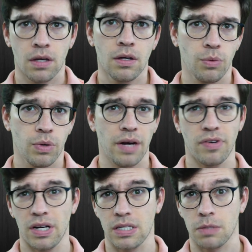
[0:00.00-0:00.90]
Whenever
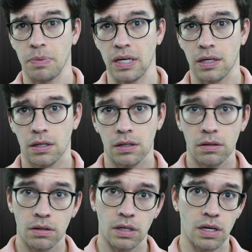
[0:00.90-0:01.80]
I speak,
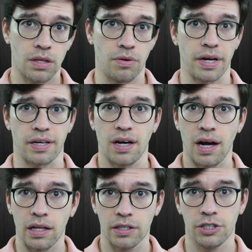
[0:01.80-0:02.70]
either at a
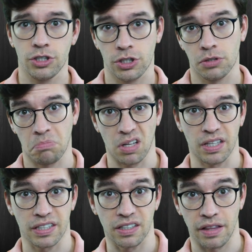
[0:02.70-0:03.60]
college, on
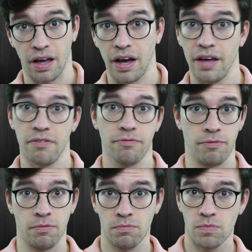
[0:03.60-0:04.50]
LinkedIn Live,
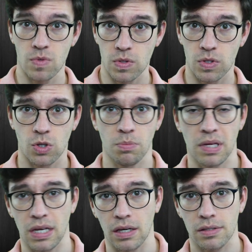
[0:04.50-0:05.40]
Zoom
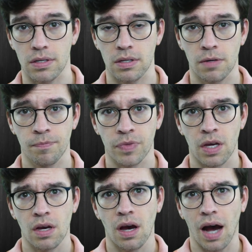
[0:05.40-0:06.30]
meetings,
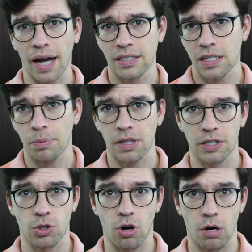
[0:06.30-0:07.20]
I typically
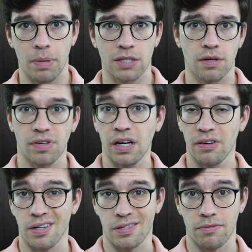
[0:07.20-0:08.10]
talk about different
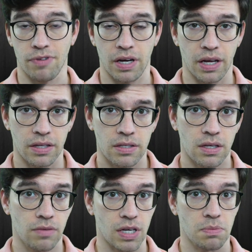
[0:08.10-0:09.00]
areas in finance:
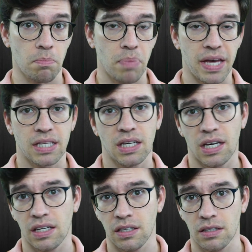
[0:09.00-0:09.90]
investment
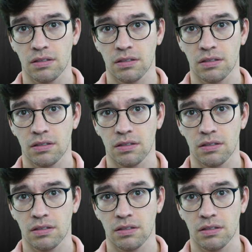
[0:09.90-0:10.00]
banking,